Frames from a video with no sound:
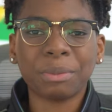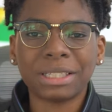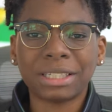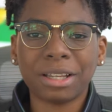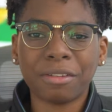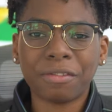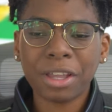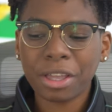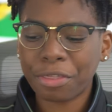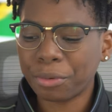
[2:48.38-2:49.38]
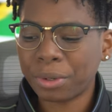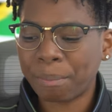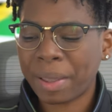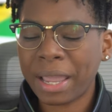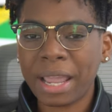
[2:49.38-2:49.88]
myself through the
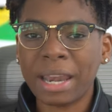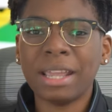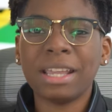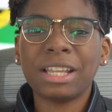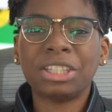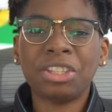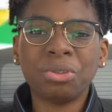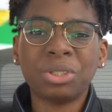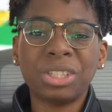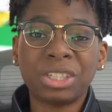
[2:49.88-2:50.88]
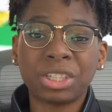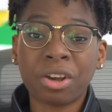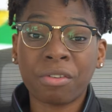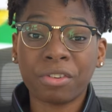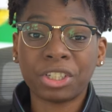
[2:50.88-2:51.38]
pain to use this
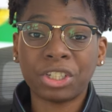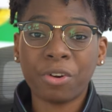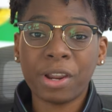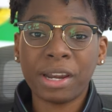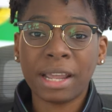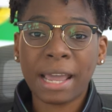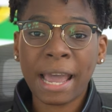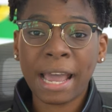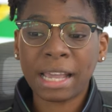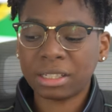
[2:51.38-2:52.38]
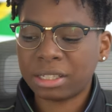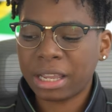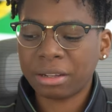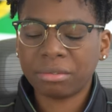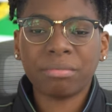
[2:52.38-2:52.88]
cover screen as
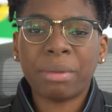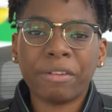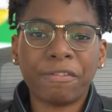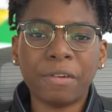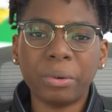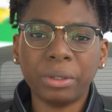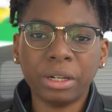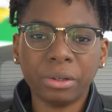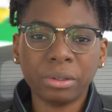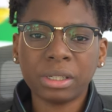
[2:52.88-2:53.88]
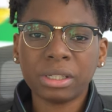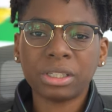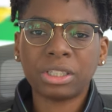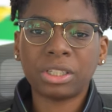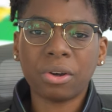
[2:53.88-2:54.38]
like my phone, you know?
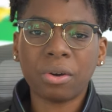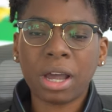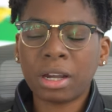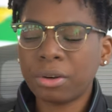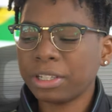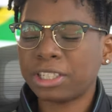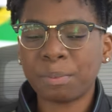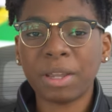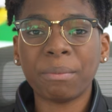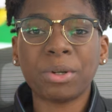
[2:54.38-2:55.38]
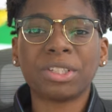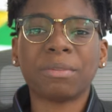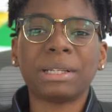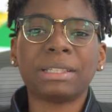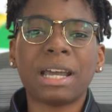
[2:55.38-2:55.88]
So I always spend most
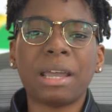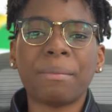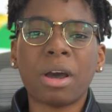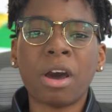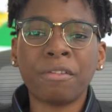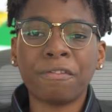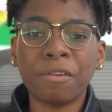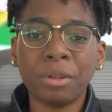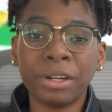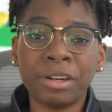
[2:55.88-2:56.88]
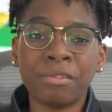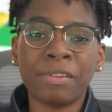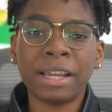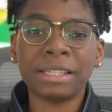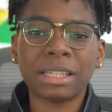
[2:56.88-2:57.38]
of my time unfolding the
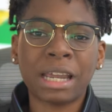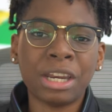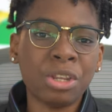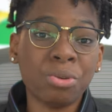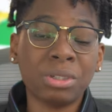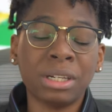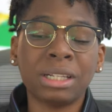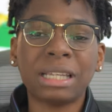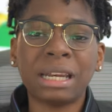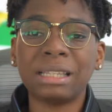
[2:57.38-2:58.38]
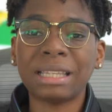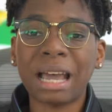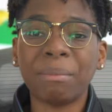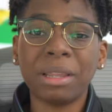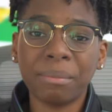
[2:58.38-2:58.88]
device and using it in the
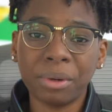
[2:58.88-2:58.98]
tablet